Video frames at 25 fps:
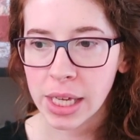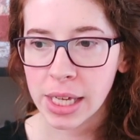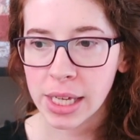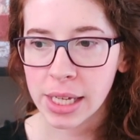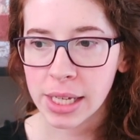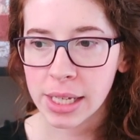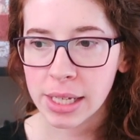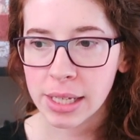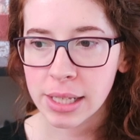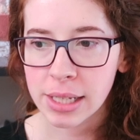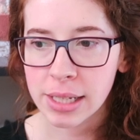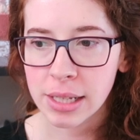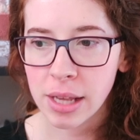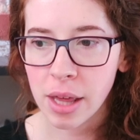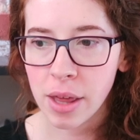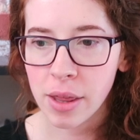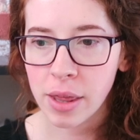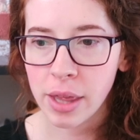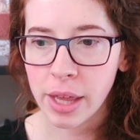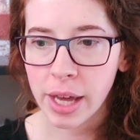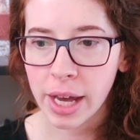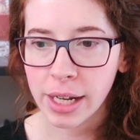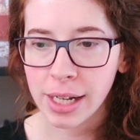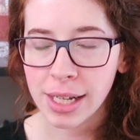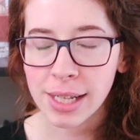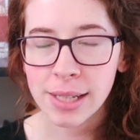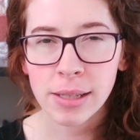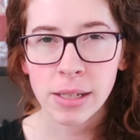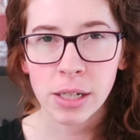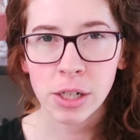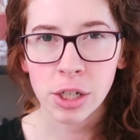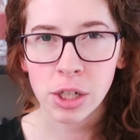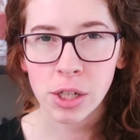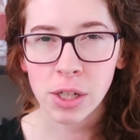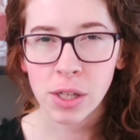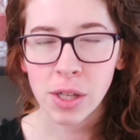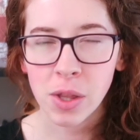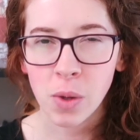is that
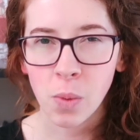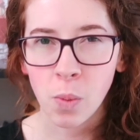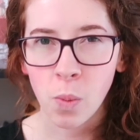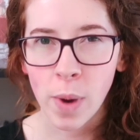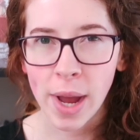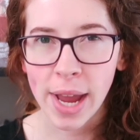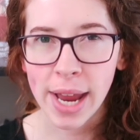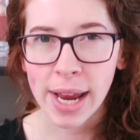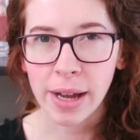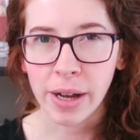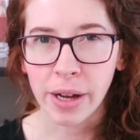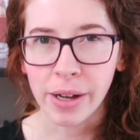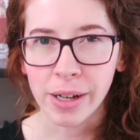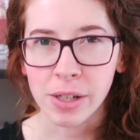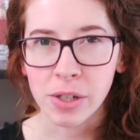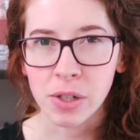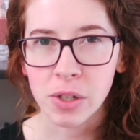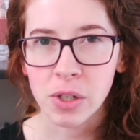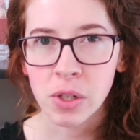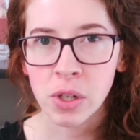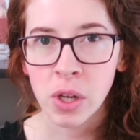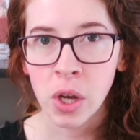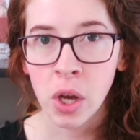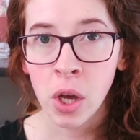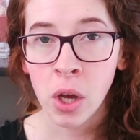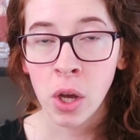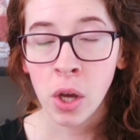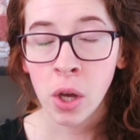essentially the way us